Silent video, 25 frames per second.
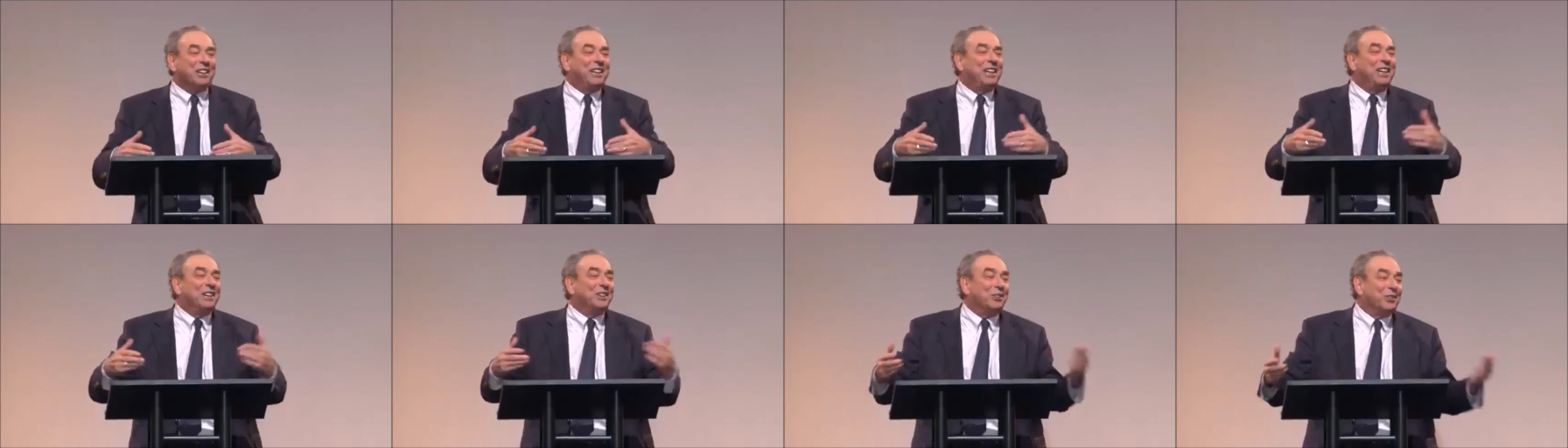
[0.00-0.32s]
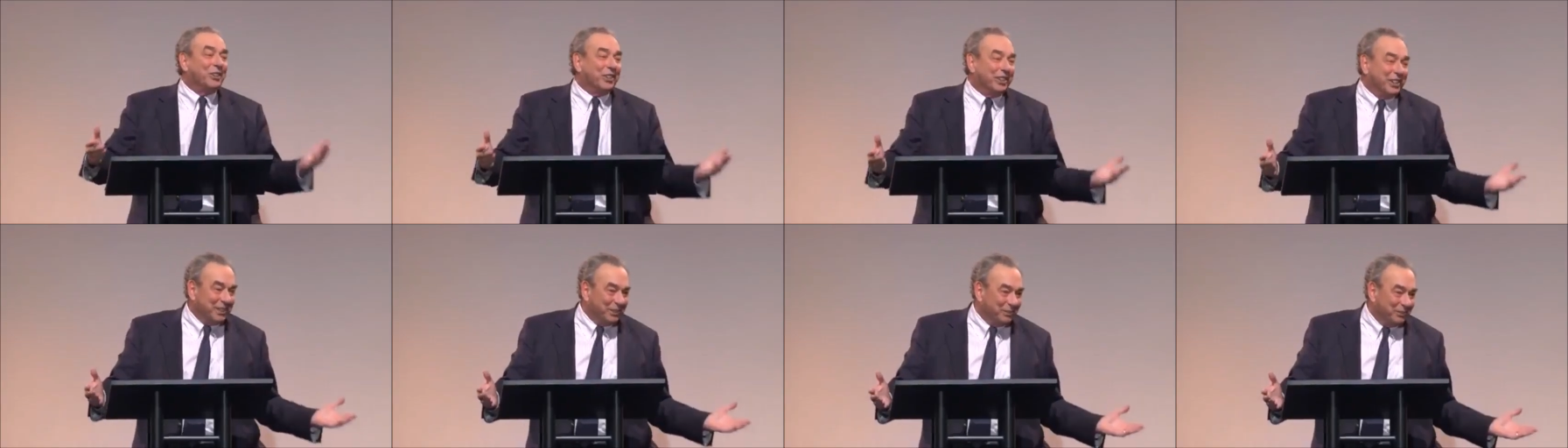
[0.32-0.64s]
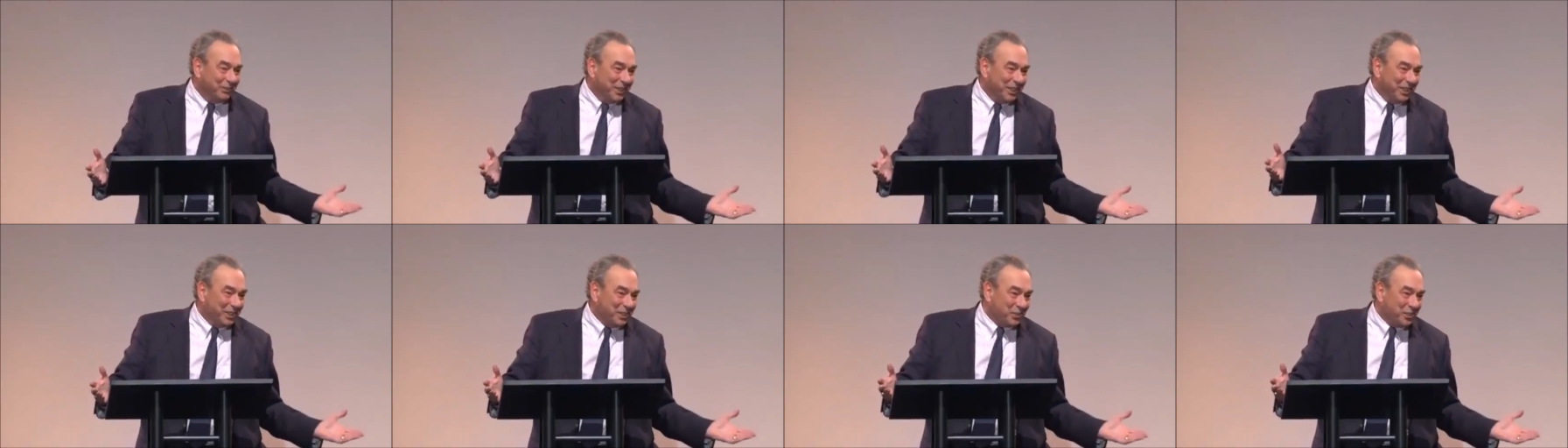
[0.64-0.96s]
not guilty
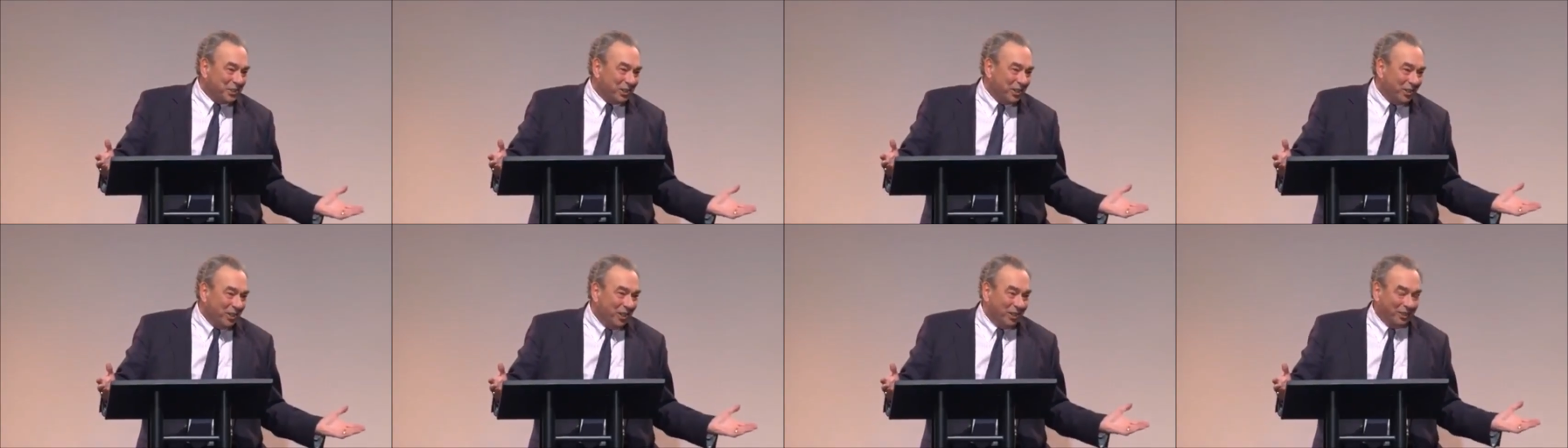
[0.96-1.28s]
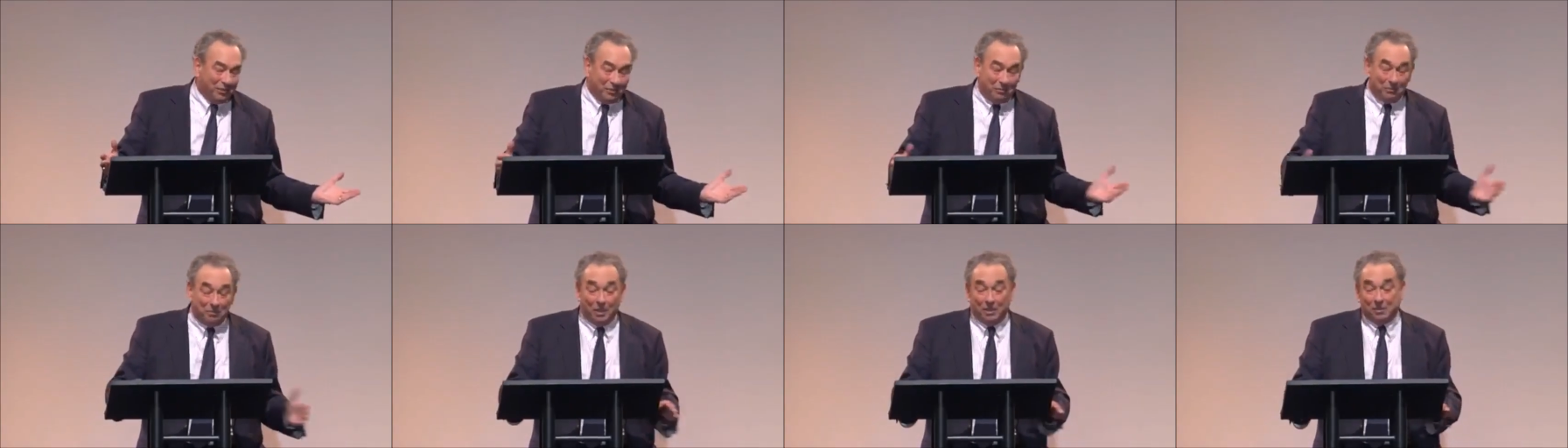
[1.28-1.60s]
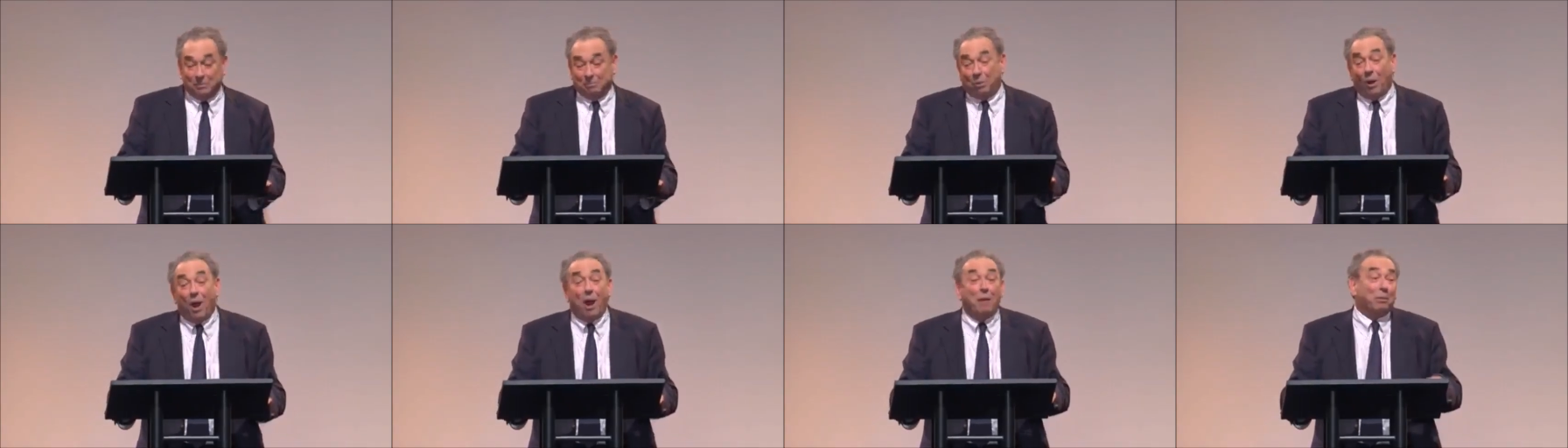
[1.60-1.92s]
of this at all.
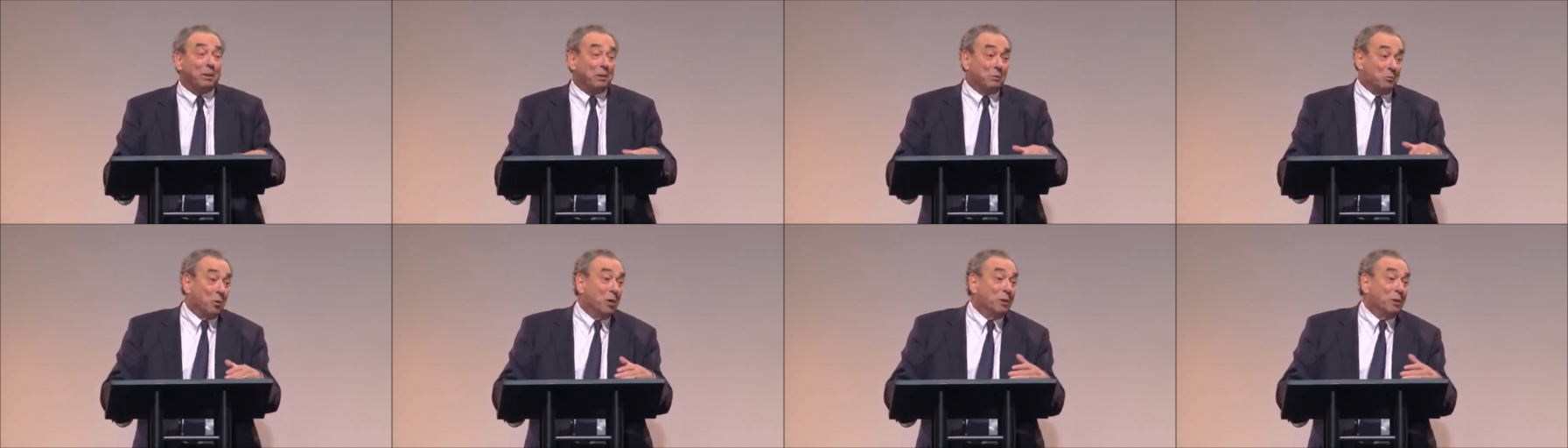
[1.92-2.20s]
He probably